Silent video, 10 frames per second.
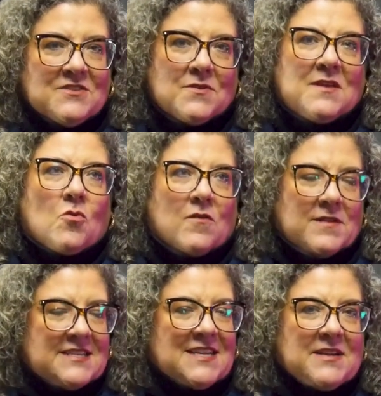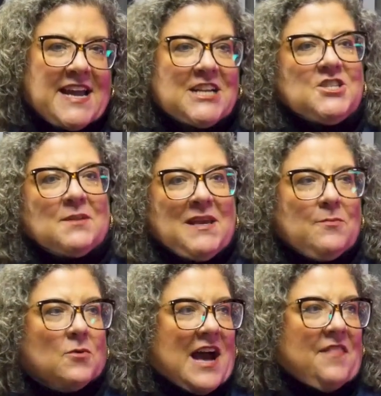it's really more of an intimidation, and
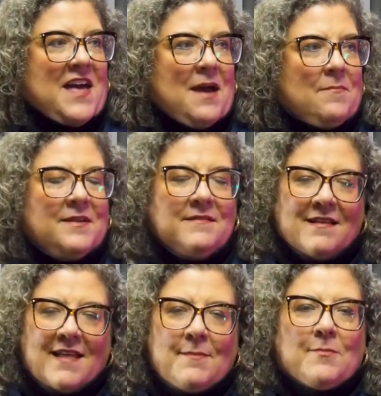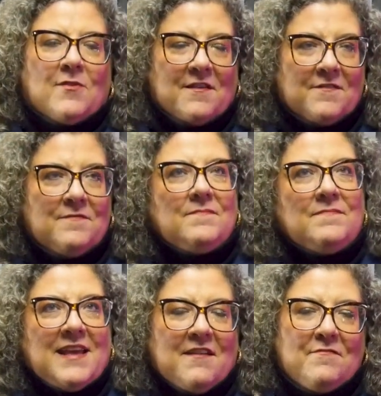people got that, but a lot of people have
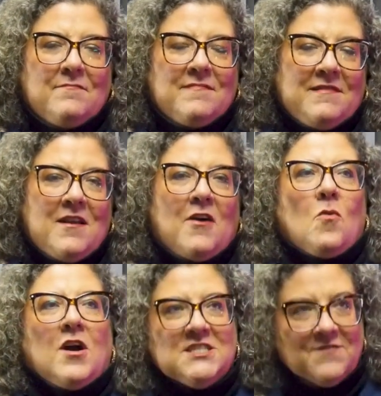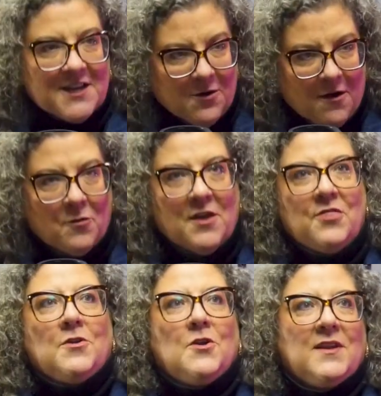have not watched the video all the way
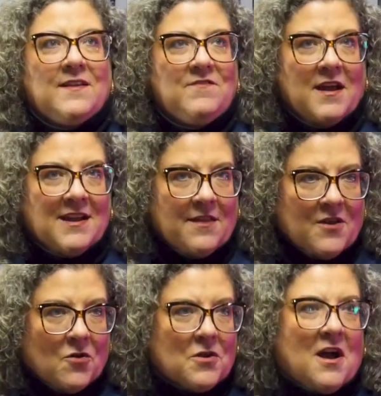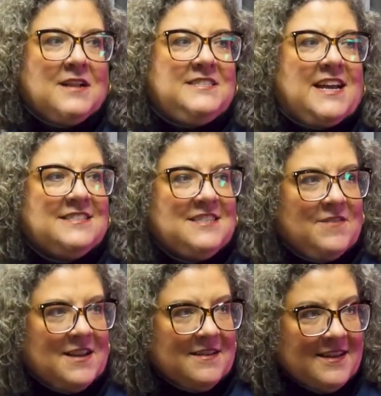through and have not gotten the whole context
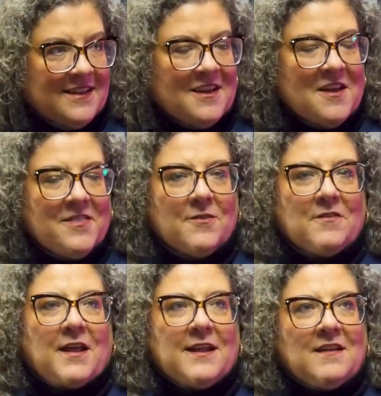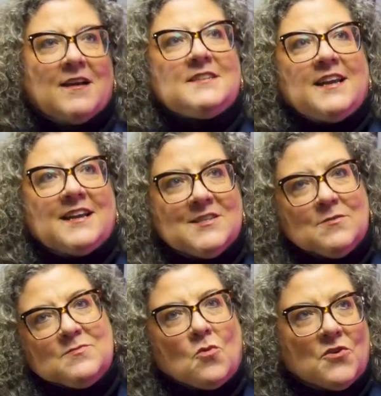of it. And there was a lot of context that
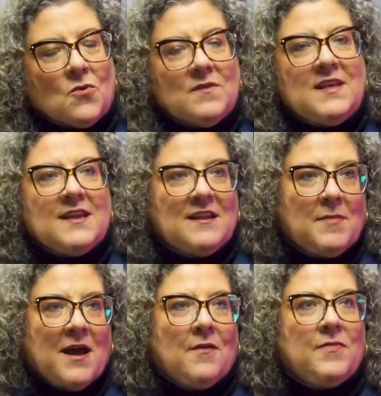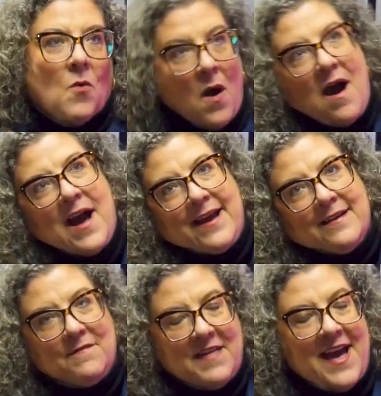was more toward the end about the why
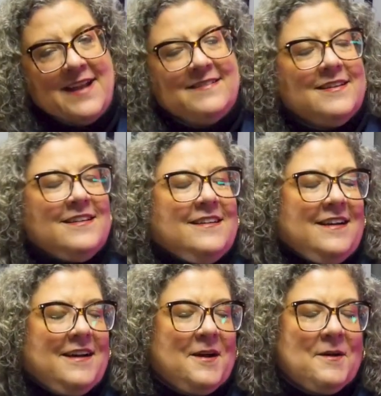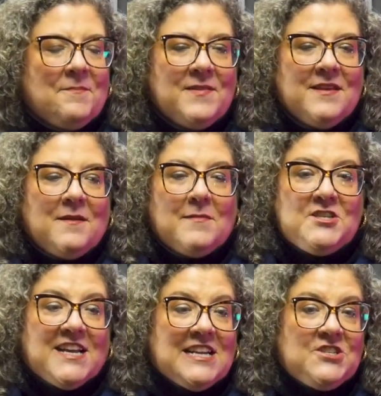of that. Mm-hmm. Um,
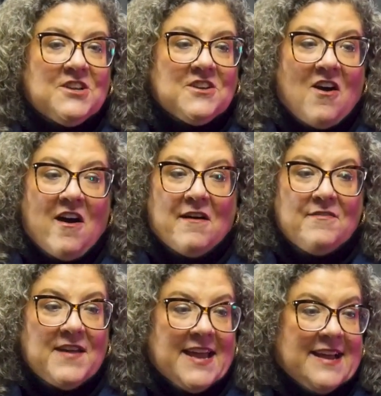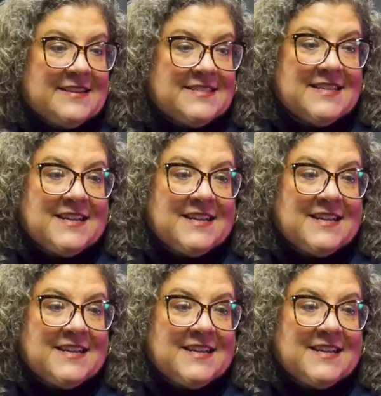but yeah, it took off, and